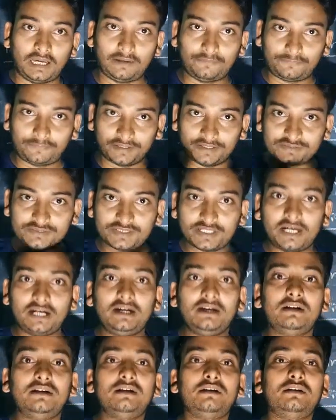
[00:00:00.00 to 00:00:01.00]

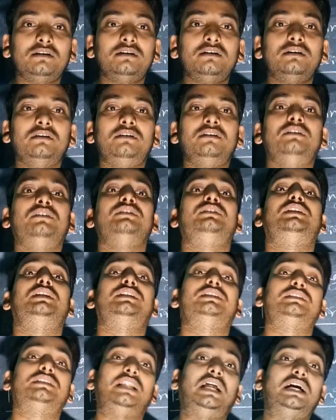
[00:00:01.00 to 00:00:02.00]
aphasia,
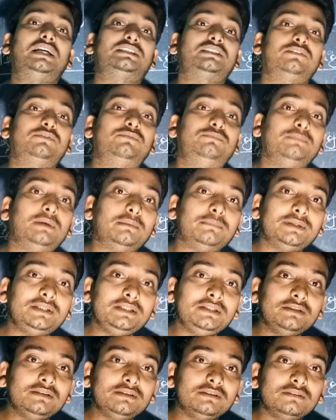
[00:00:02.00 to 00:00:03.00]
that is loss of
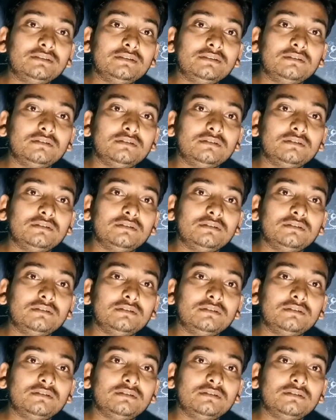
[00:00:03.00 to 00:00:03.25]
memory,